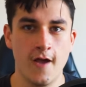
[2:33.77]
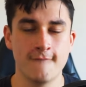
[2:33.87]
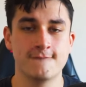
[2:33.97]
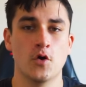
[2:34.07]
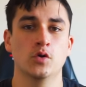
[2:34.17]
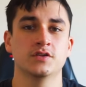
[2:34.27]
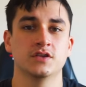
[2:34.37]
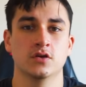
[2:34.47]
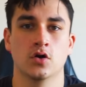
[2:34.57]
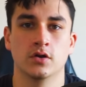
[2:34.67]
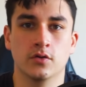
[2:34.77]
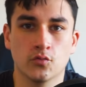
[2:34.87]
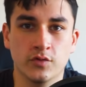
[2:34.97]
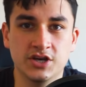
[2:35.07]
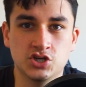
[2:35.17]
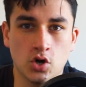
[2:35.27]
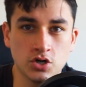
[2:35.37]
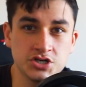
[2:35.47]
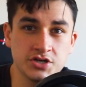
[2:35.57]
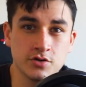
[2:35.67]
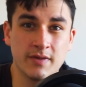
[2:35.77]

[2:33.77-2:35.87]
Focusing on recharging your